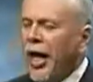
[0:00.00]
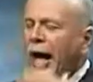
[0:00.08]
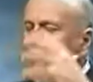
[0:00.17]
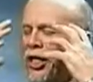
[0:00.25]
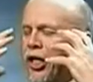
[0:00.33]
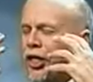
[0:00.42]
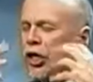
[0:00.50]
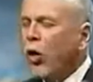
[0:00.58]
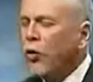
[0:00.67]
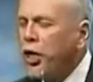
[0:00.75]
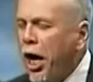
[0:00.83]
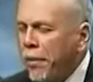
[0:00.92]
and just go
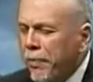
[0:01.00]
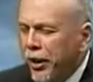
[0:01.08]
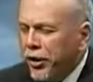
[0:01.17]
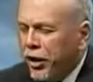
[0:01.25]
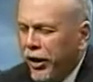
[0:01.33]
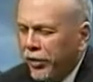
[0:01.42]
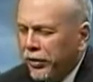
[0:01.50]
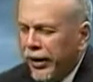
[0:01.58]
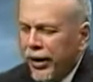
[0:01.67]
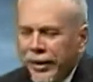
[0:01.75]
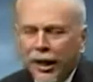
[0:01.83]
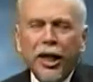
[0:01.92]
numb this guilt that
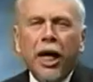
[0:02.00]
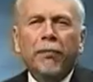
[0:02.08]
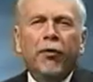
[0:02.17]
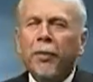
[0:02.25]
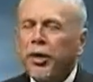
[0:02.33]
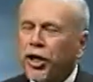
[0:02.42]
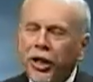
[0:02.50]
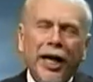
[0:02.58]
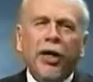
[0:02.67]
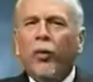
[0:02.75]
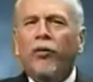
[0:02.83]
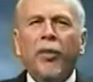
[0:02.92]
is in them for
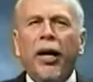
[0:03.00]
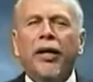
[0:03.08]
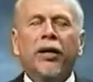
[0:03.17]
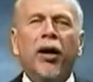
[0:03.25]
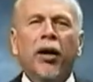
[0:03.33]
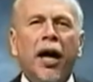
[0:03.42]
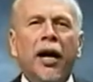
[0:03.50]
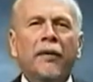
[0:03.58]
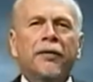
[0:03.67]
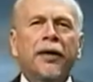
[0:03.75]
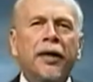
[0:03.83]
mistakes we've made in our lives.